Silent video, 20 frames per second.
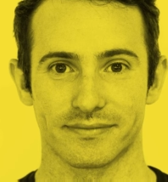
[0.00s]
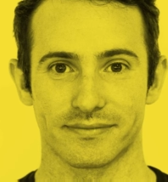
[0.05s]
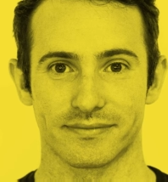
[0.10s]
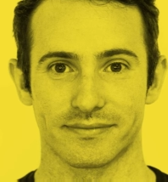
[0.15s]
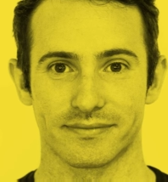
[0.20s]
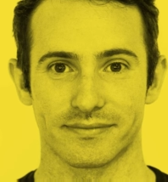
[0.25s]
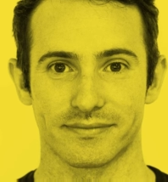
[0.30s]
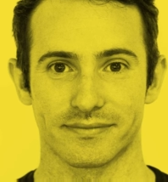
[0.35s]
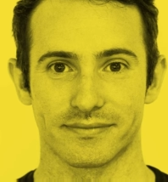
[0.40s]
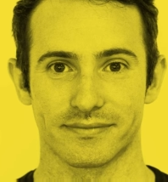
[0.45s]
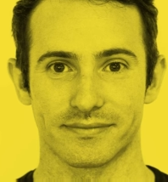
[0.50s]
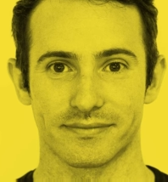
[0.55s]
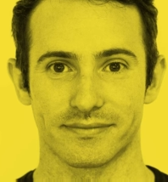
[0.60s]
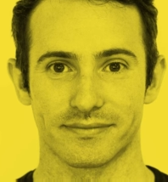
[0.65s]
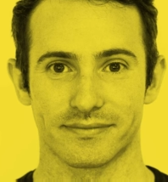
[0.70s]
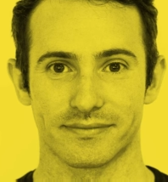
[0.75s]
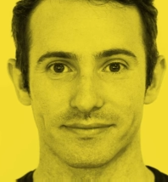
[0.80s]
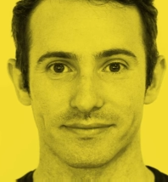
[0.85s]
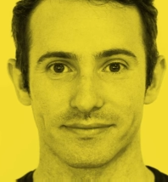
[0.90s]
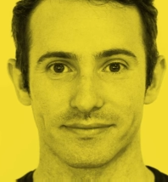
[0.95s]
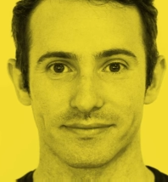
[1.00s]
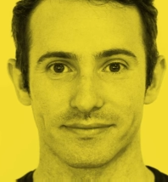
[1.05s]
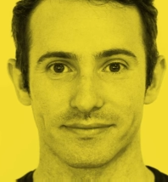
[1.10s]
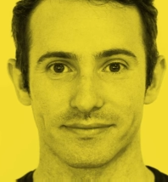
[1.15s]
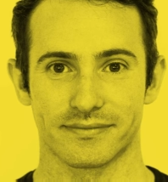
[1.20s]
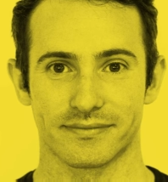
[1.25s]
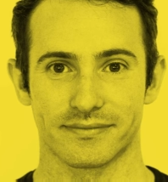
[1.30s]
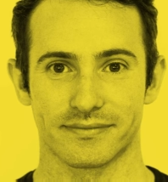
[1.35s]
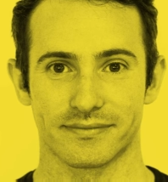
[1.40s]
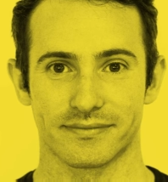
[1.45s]

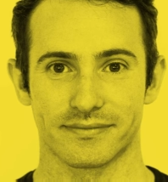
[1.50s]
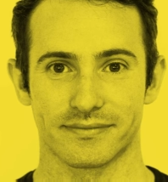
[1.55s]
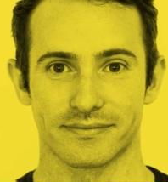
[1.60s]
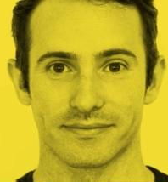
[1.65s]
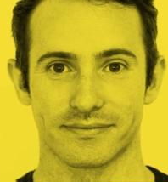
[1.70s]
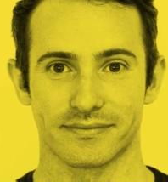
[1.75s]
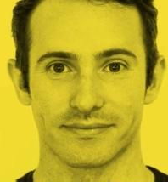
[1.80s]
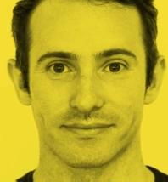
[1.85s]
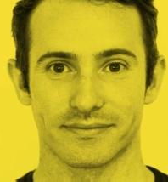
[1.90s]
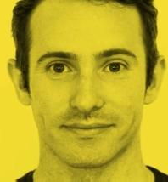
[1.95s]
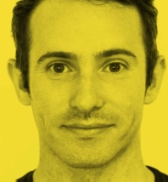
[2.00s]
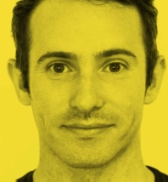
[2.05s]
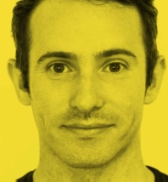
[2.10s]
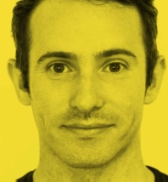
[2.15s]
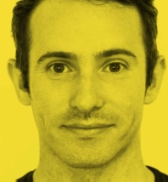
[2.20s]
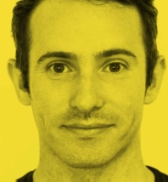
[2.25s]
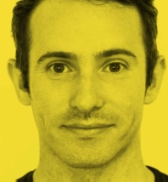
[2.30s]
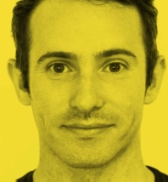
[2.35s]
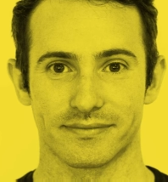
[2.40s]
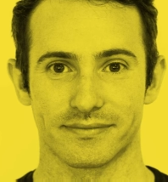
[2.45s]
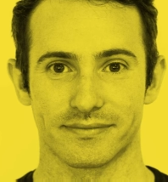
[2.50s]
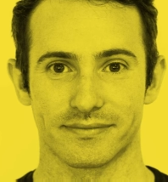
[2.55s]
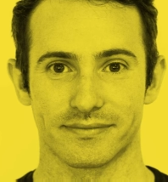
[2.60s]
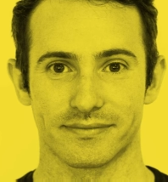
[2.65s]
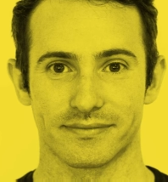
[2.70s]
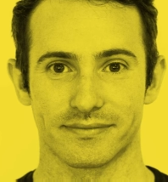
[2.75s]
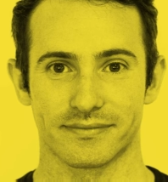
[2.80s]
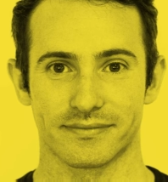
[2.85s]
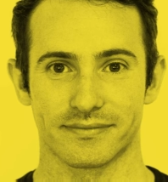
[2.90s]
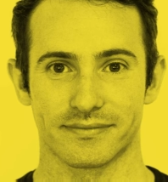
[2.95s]

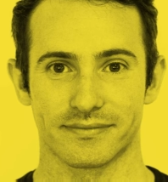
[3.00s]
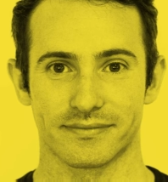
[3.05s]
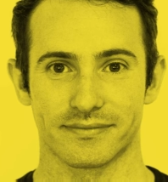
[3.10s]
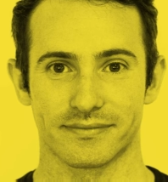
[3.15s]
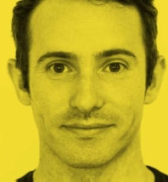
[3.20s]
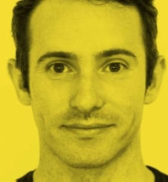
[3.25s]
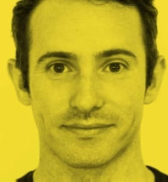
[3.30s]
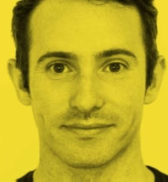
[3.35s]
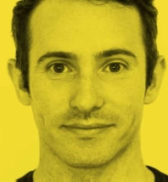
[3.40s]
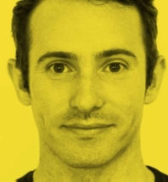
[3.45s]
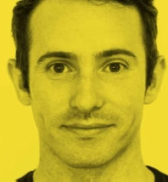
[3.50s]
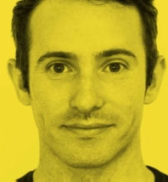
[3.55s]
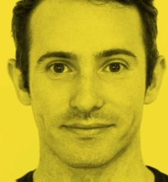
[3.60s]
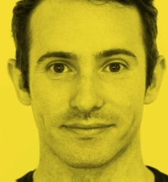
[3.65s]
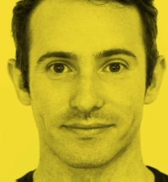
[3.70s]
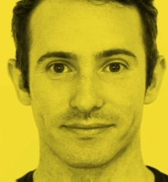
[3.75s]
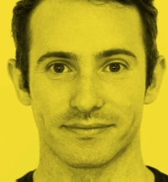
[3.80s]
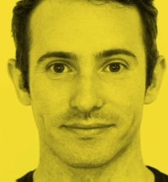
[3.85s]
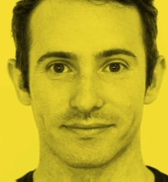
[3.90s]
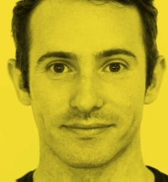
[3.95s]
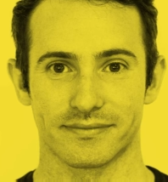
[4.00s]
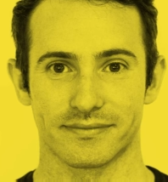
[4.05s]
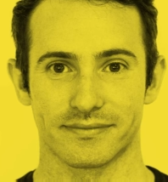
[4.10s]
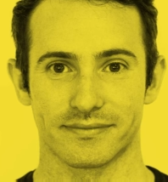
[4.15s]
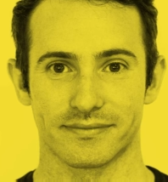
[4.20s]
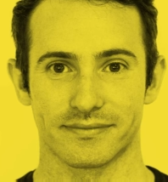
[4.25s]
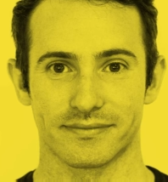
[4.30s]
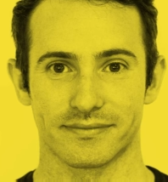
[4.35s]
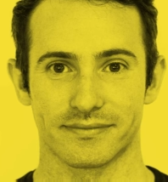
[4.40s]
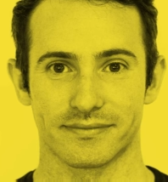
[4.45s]

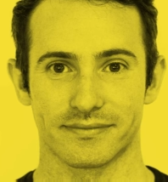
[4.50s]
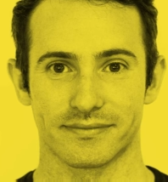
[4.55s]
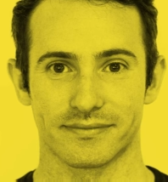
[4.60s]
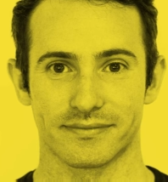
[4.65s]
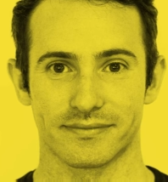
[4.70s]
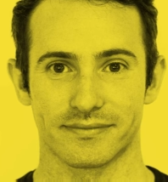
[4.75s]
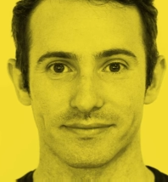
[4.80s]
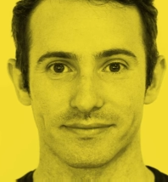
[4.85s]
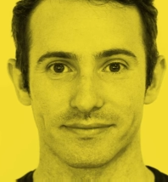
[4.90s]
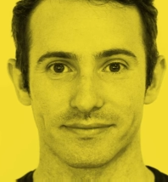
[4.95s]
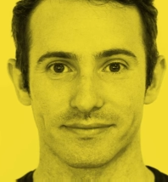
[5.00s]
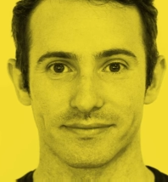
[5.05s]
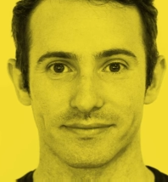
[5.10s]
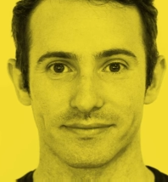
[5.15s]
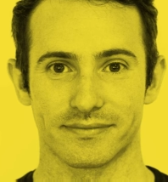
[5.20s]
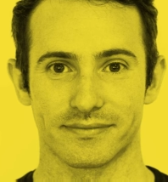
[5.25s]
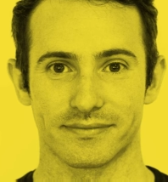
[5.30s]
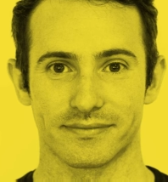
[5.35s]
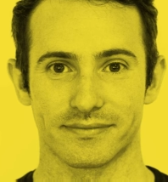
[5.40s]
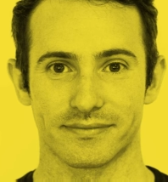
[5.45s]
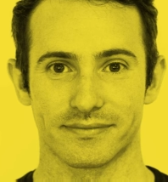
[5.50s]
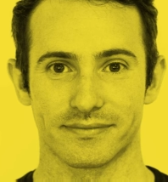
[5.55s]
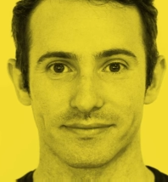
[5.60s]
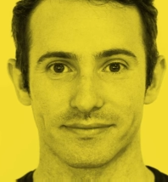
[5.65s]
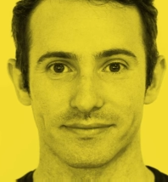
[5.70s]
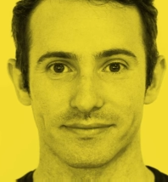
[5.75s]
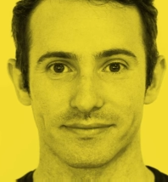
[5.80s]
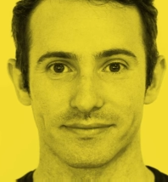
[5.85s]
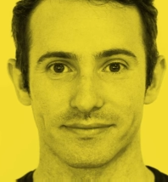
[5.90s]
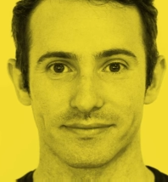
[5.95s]

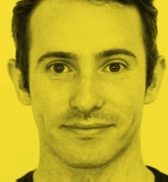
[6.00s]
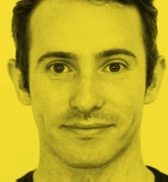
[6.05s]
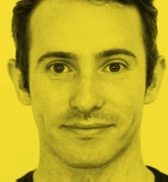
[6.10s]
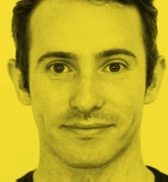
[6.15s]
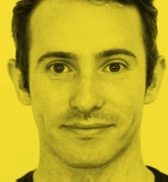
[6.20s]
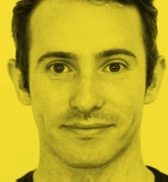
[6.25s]
This is a still picture; no speech is visible.